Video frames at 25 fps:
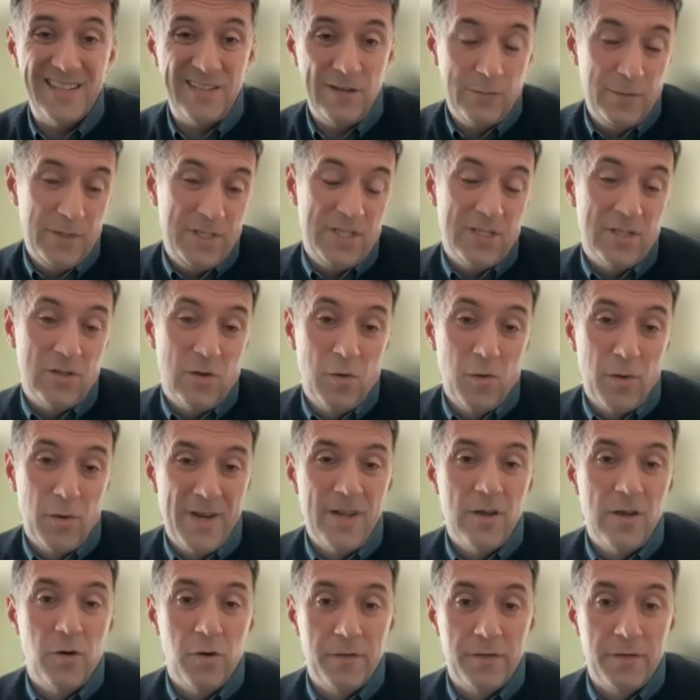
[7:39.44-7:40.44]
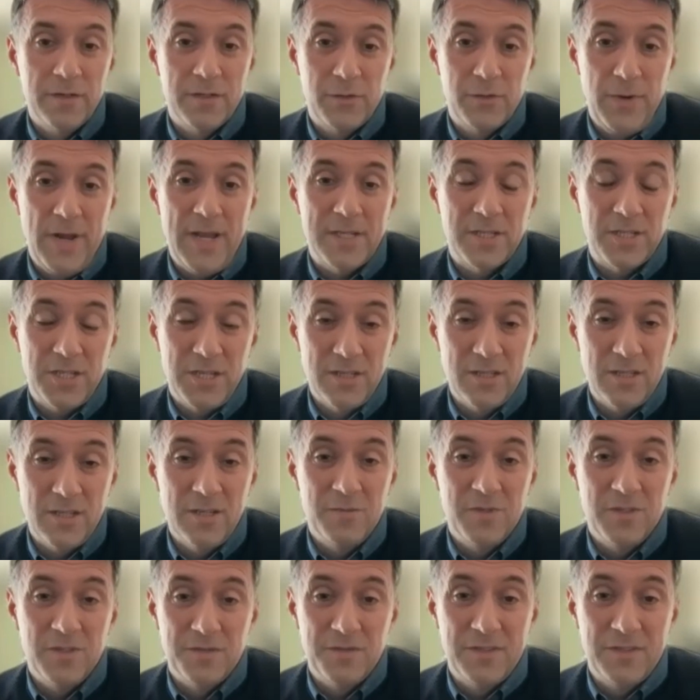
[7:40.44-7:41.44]
which is already overstretched in
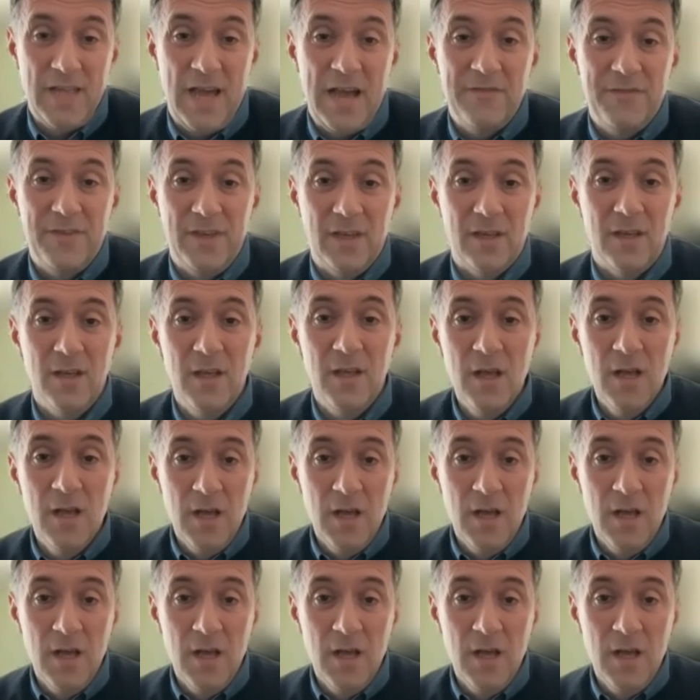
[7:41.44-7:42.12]
terms of staffing.